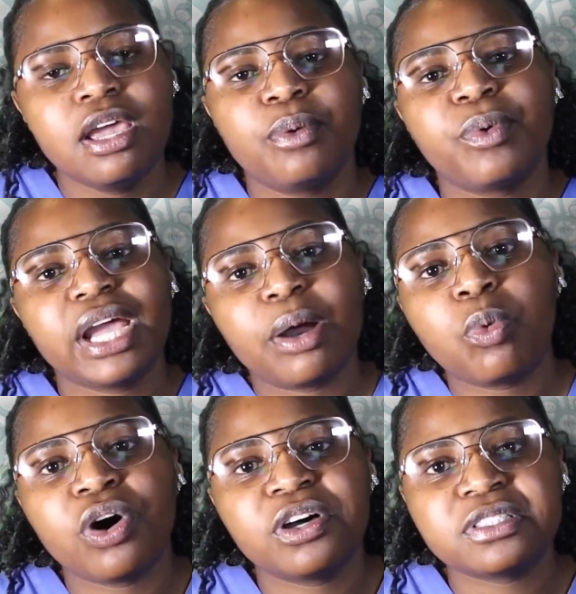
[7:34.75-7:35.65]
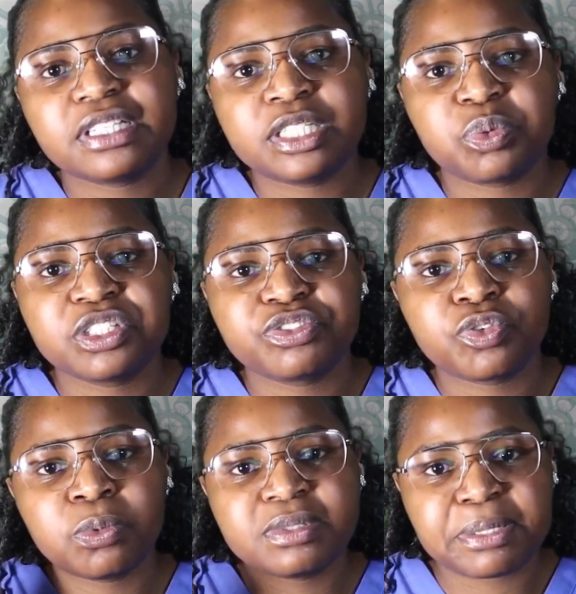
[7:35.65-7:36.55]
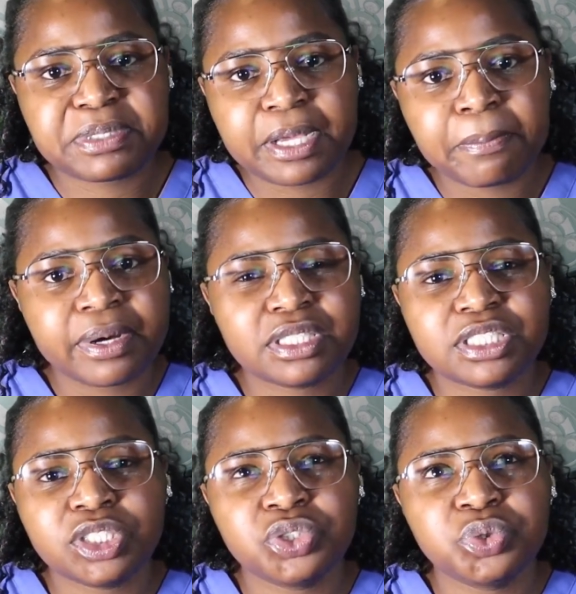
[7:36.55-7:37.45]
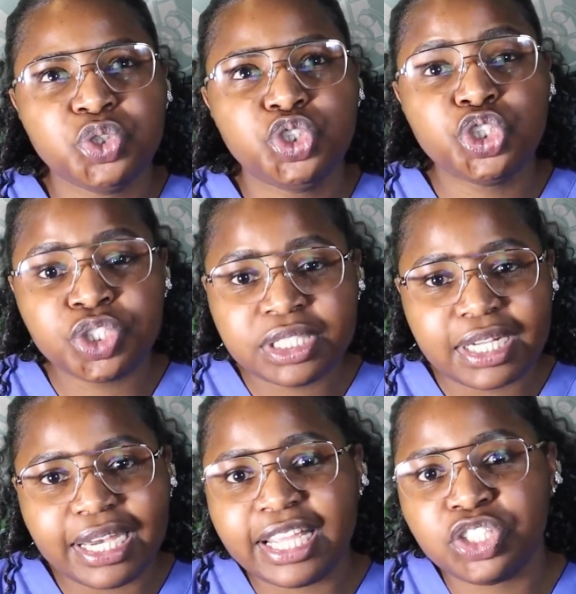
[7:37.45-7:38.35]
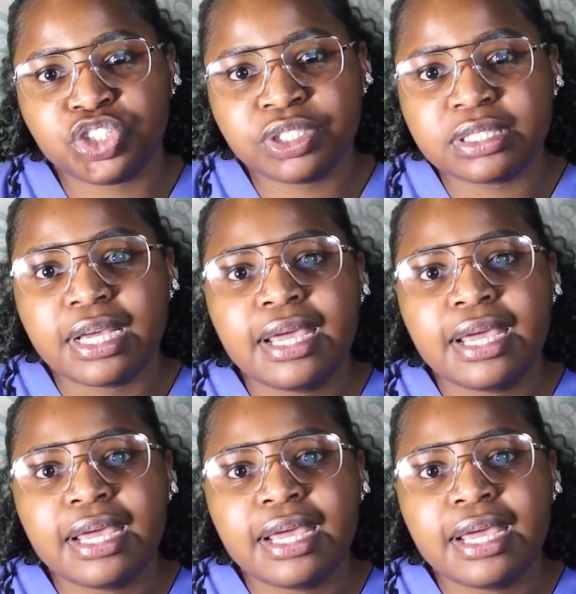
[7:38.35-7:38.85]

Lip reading: Where I was, it was from September till June, late June,